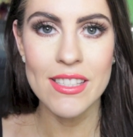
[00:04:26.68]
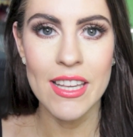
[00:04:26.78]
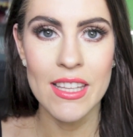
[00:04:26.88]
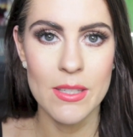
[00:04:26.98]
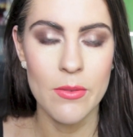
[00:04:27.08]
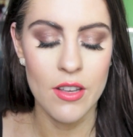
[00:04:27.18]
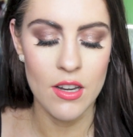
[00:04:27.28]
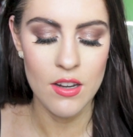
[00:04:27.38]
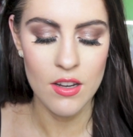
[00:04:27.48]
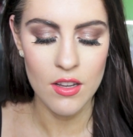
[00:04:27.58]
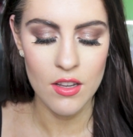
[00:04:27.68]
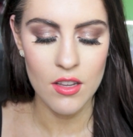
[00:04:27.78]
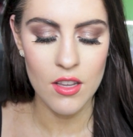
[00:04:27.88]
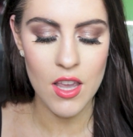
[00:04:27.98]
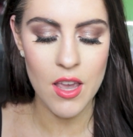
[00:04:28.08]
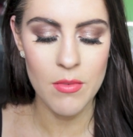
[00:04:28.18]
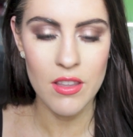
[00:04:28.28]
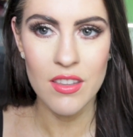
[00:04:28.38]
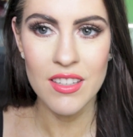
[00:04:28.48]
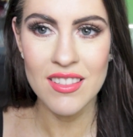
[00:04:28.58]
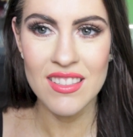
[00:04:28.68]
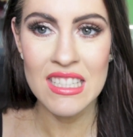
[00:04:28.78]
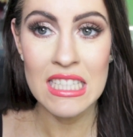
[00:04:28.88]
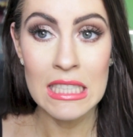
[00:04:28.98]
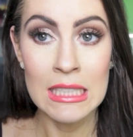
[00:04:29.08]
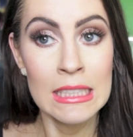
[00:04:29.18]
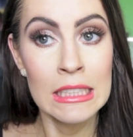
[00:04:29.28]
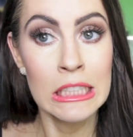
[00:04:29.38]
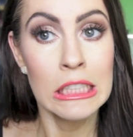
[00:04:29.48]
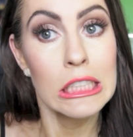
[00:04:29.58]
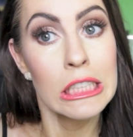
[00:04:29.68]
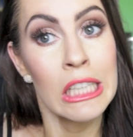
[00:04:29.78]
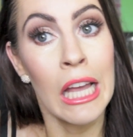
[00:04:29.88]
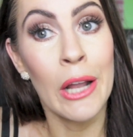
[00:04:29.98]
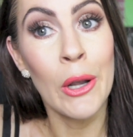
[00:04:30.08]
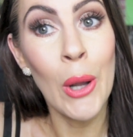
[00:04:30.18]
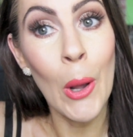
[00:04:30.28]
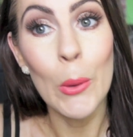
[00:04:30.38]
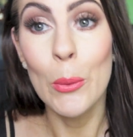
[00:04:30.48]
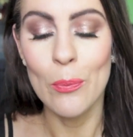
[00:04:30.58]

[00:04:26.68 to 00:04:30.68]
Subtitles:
say this word, amethyst? I don't know.